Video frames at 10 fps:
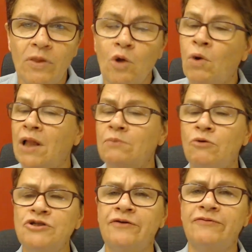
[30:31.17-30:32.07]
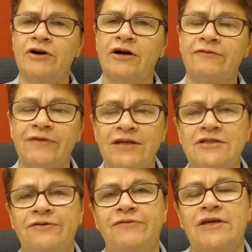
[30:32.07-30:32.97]
While most of our face
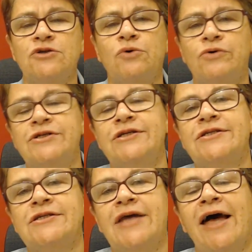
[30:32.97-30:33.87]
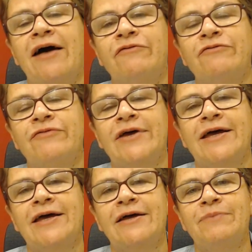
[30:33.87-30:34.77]
to face courses have uh,
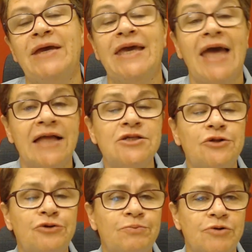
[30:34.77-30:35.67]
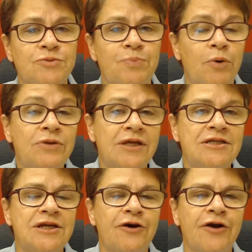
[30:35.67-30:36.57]
been cancelled or postponed
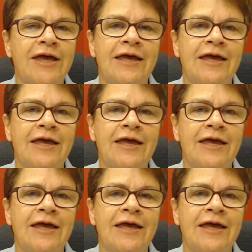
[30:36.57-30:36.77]
this year,